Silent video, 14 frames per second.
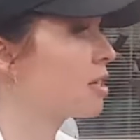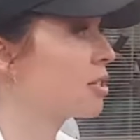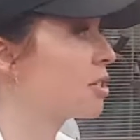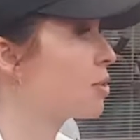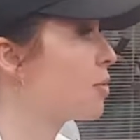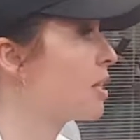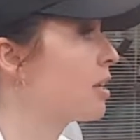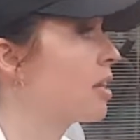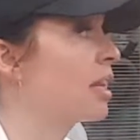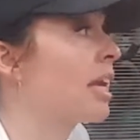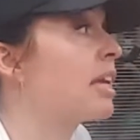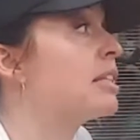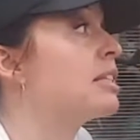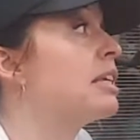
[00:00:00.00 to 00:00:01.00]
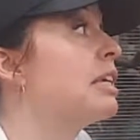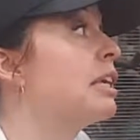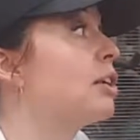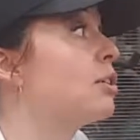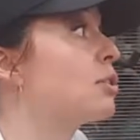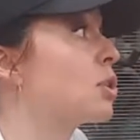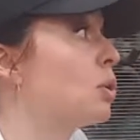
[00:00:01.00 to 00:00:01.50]
is just rusted on like it's
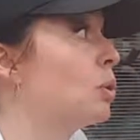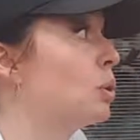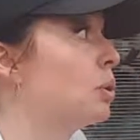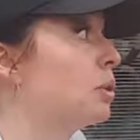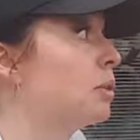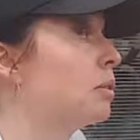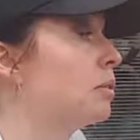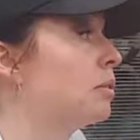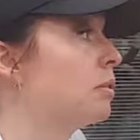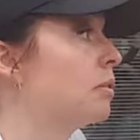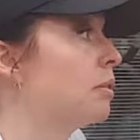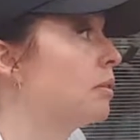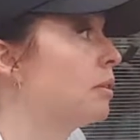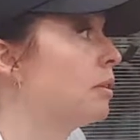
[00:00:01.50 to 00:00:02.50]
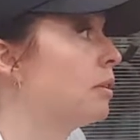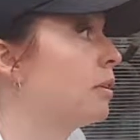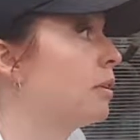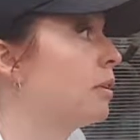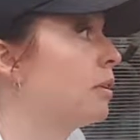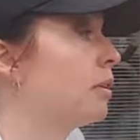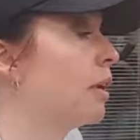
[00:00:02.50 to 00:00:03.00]
years old,
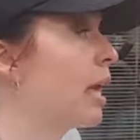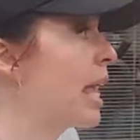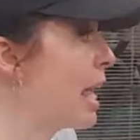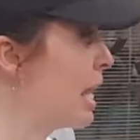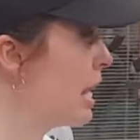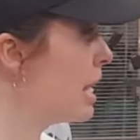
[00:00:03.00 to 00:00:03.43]
hit